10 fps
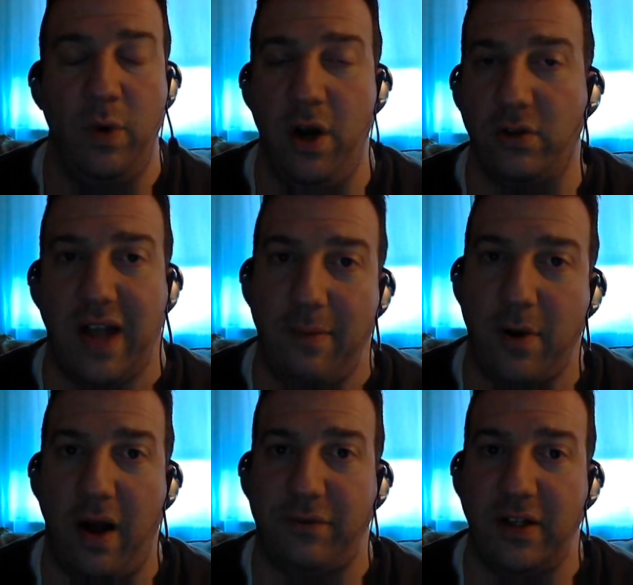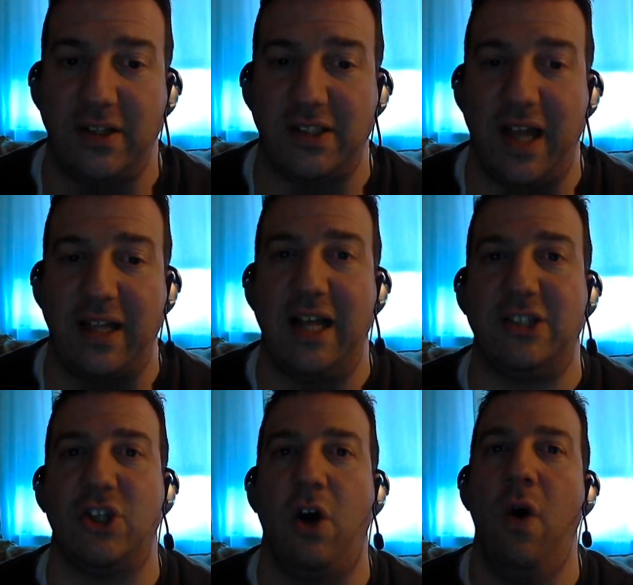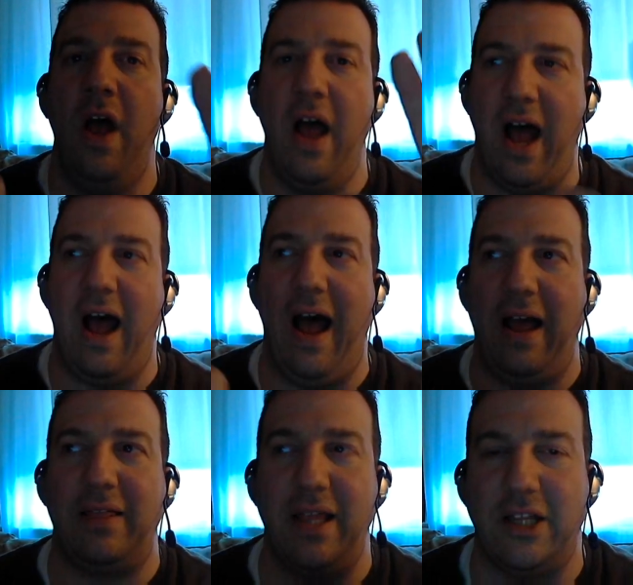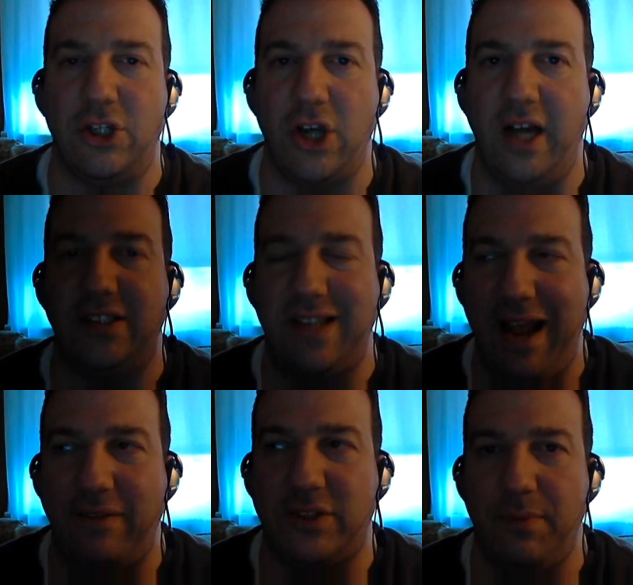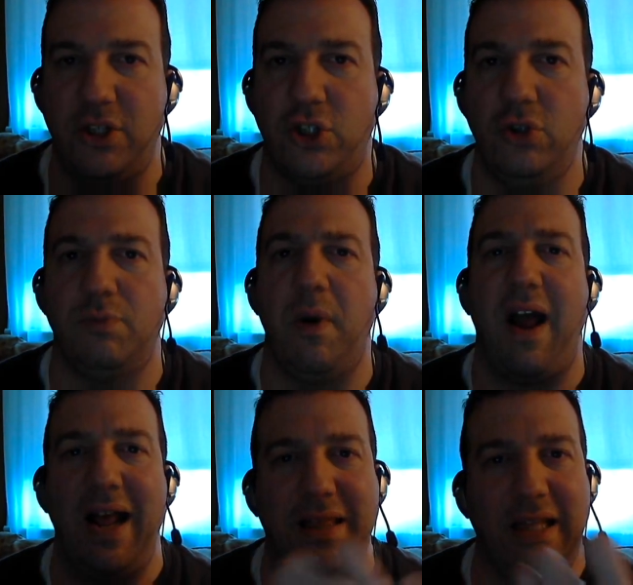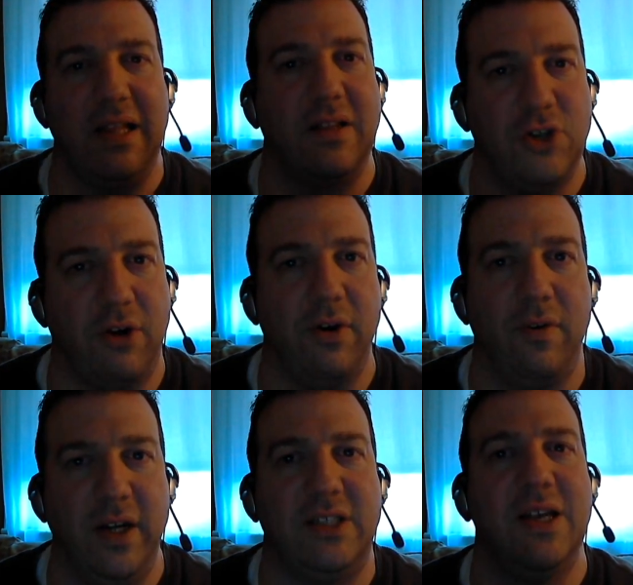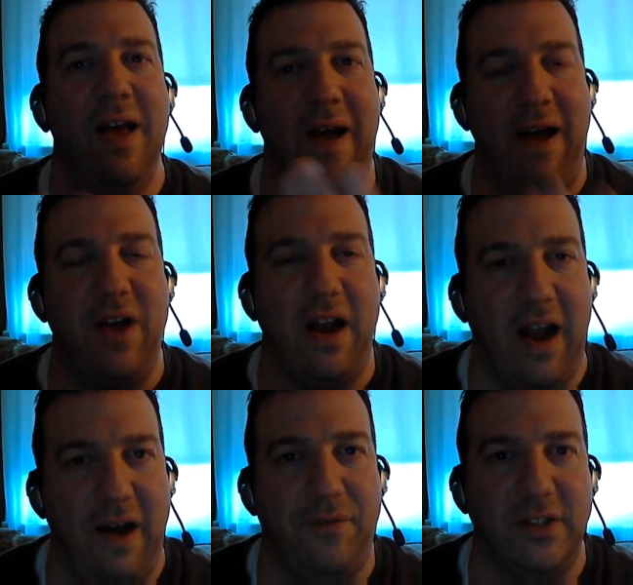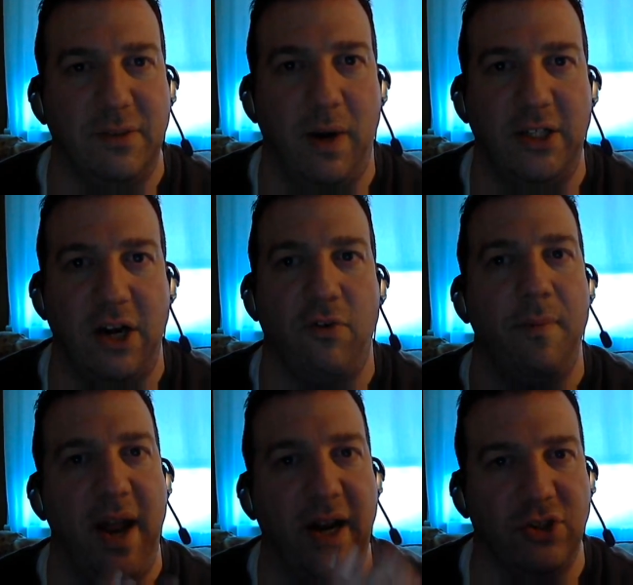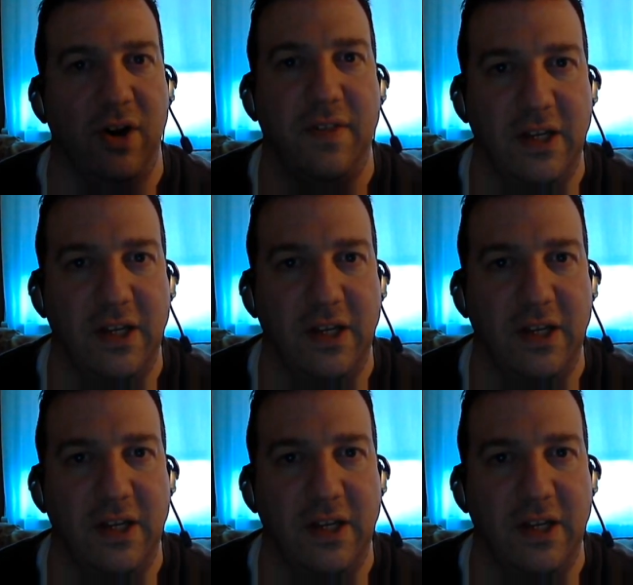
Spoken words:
We know Tom Coughlin doesn't like that. So I think the Giants, they have some issues, but I think that Jerry Reese, I've got confidence in my general manager.